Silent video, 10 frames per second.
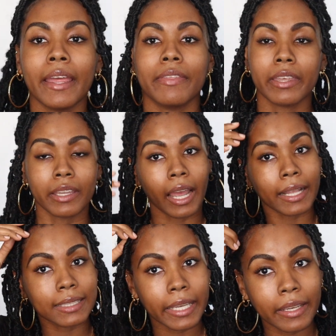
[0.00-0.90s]
And then I
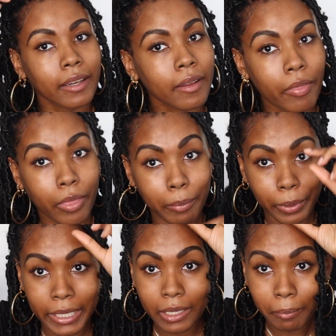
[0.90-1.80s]
take the
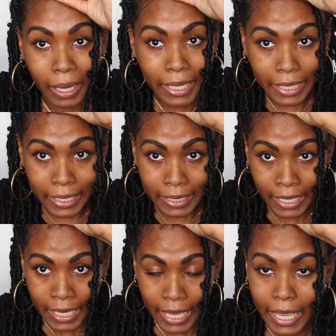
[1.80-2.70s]
braid in my hand
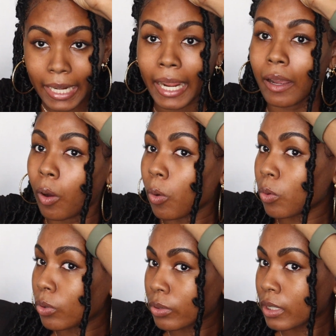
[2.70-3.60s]
and I
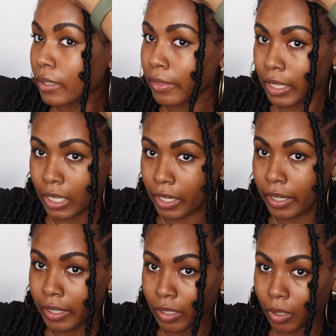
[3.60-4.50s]
hold the
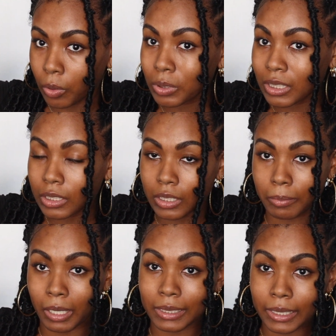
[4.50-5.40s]
hair closest to
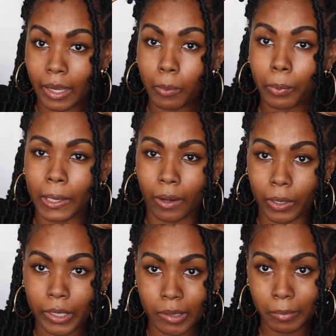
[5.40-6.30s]
my scalp without
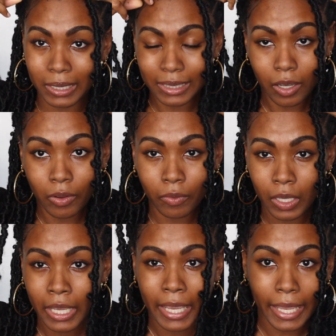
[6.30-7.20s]
hurting myself,
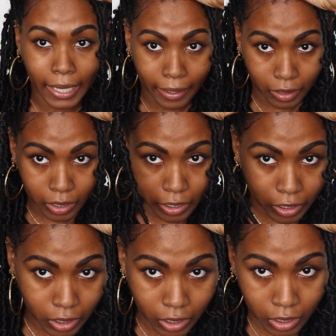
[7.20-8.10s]
and I
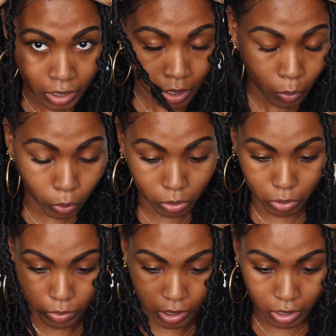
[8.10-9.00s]
literally will
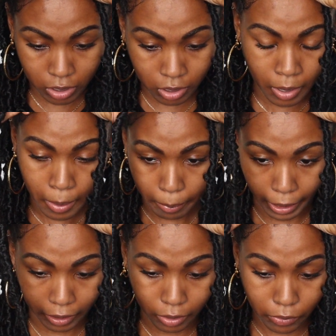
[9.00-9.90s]
do this
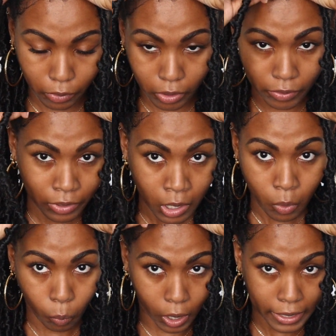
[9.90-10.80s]
back and forth,
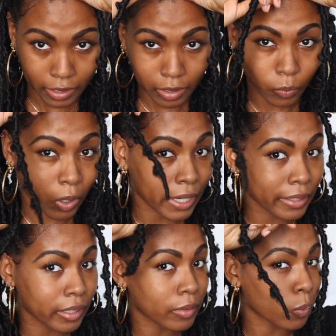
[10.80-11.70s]
wind it,
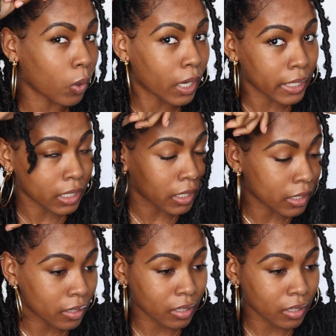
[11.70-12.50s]
wind it, wind it